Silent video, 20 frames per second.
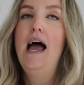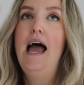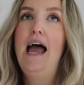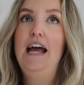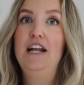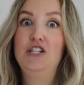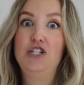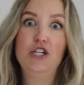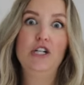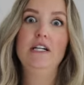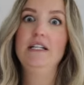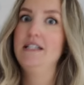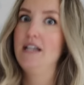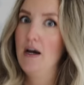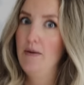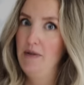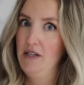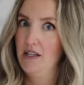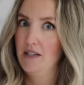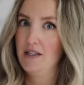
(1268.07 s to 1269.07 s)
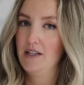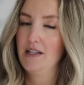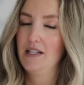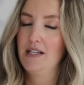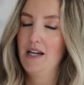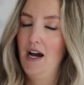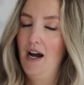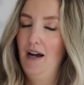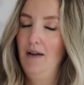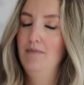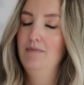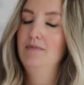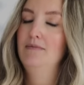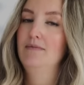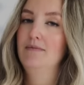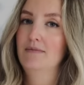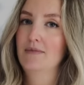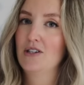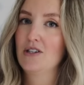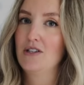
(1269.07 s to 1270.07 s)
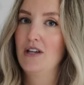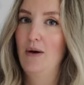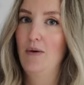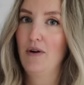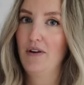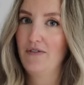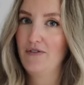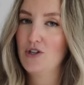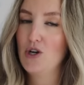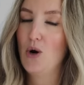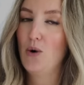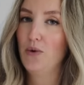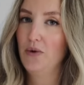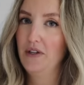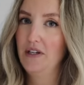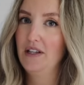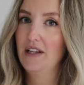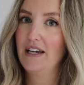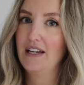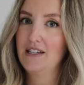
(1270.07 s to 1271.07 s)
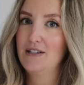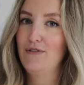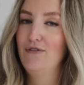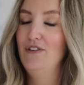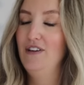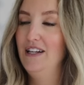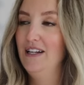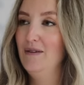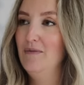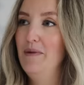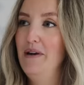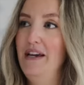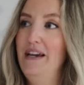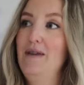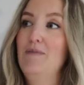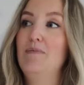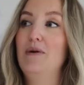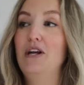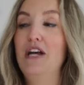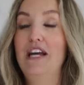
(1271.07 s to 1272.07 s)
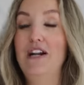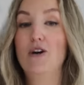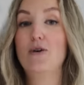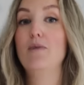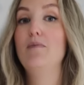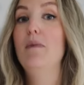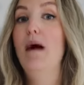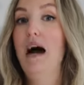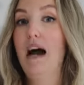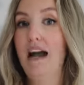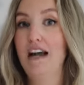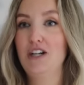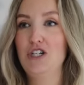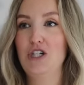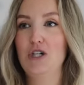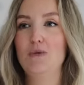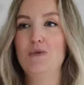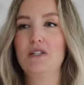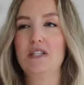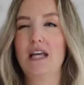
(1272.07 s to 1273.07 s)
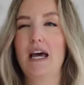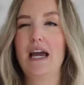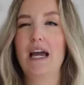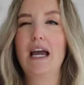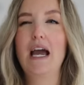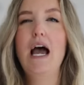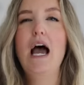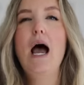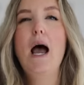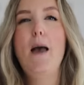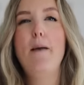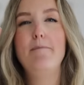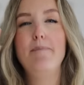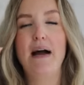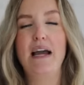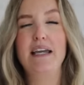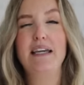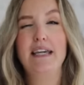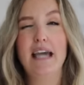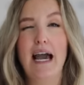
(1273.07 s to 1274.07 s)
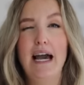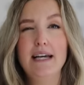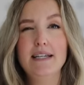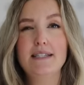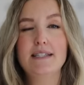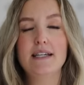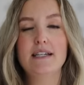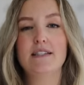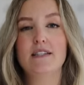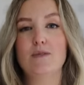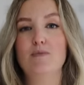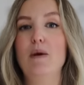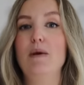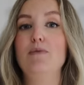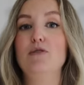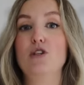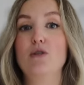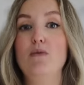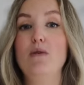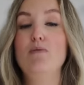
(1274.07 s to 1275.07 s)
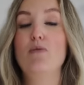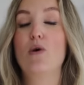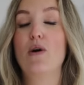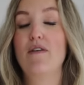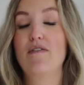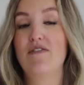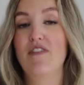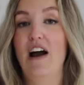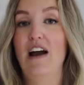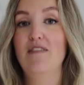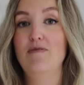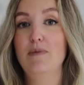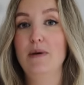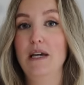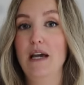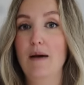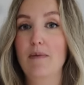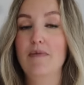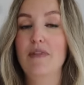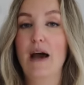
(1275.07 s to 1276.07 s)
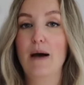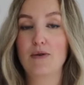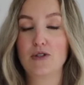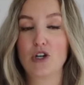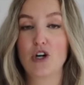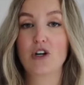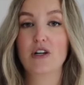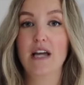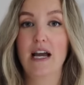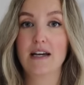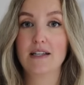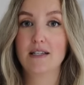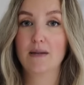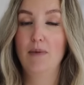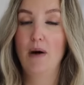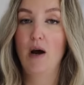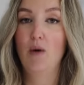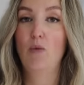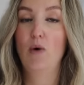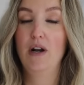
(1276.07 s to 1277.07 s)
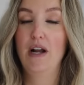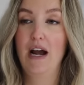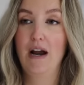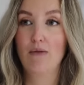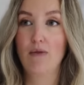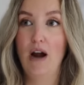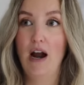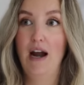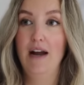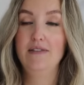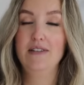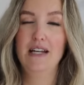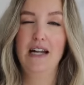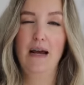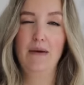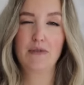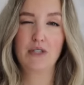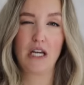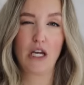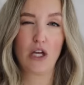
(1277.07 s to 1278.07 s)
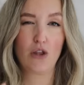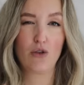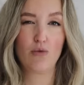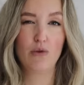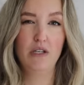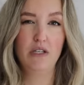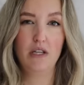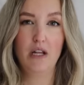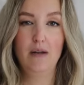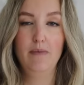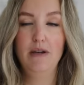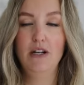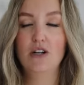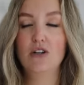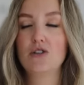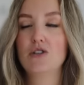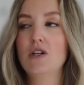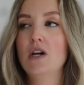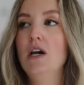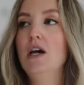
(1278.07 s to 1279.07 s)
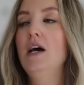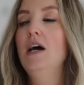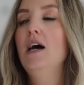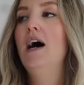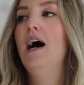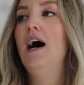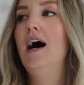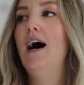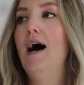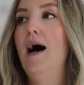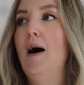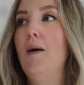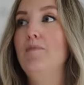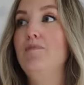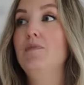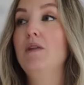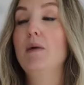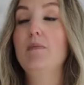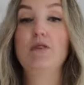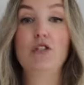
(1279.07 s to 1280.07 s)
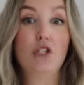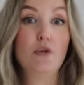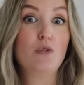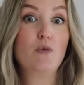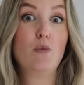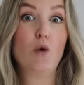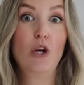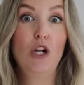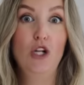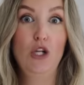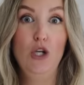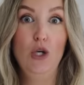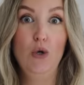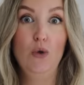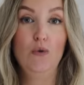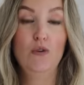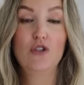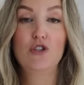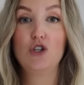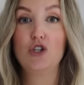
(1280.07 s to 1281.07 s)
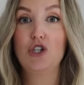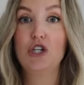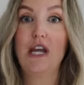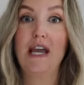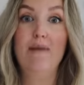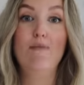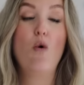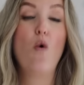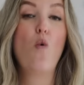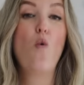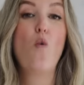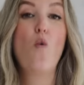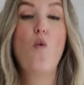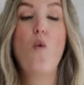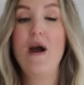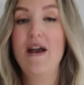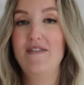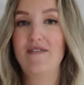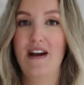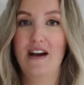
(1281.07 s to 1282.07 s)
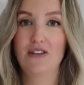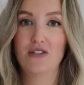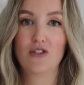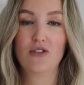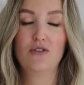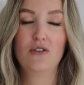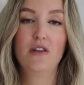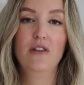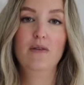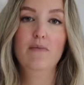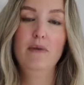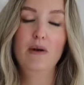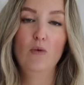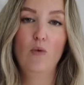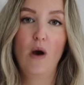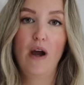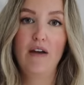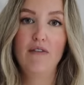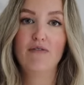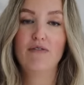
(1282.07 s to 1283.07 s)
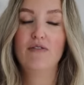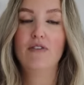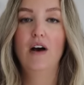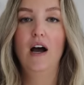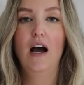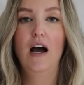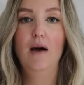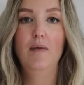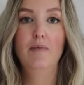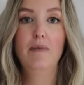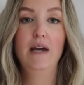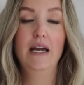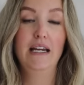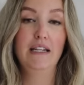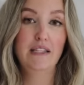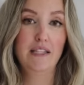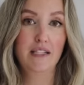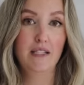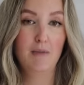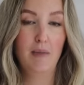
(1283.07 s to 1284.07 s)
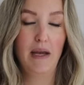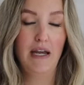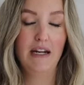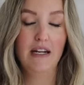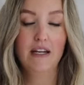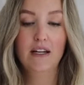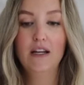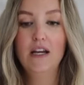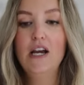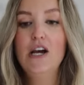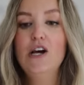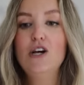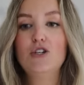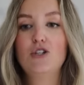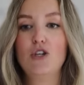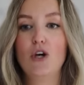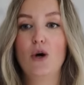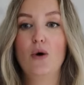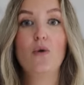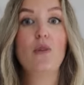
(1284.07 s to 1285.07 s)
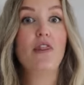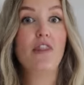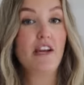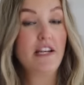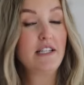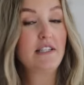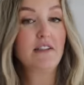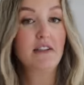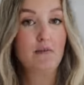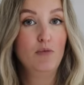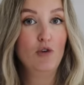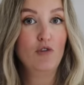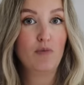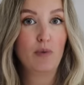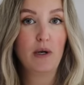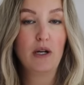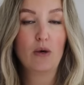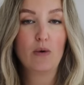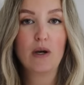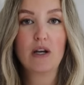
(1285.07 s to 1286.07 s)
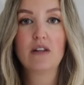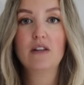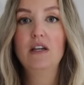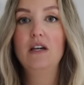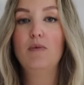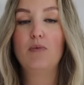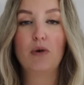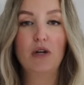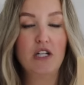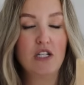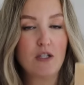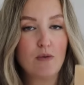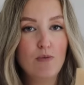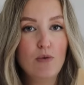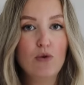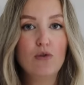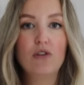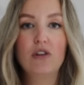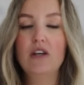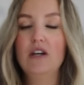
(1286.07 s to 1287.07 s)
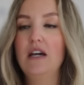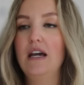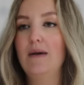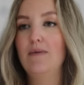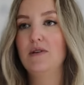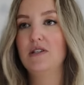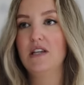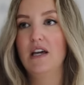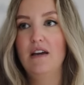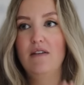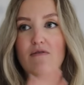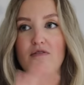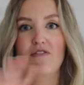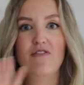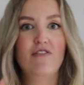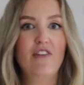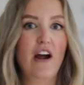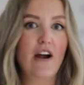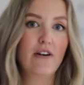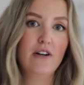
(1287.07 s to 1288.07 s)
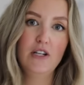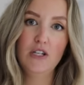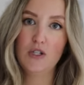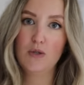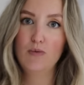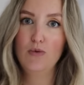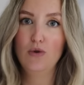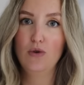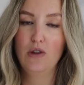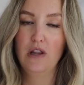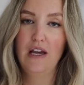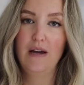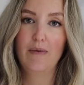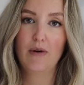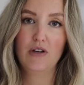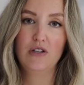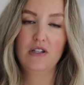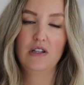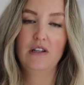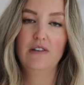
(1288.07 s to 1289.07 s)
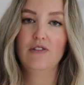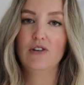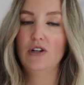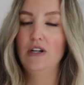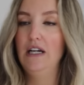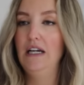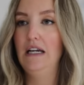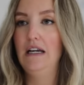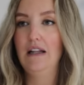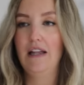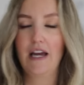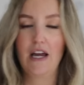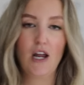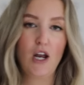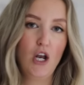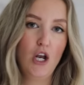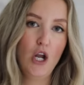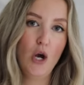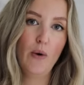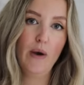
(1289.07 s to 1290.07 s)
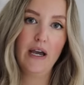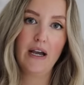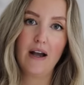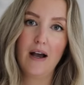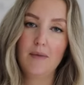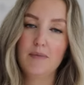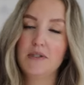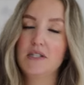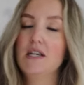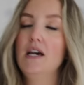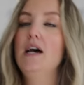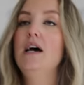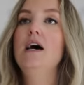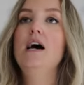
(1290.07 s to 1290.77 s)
and she didn't tell me this at the time, because that would have totally like defeated me. But in her mind, she was like, my guess is this baby's gonna be born at 5 p.m. That was her guess upon when I arrived, and I was like 3 centimeters. But she was born at noon, so she came way faster than the midwife anticipated. So things did move pretty quickly, pretty smoothly. It was a very smooth labor and delivery, like no hiccups.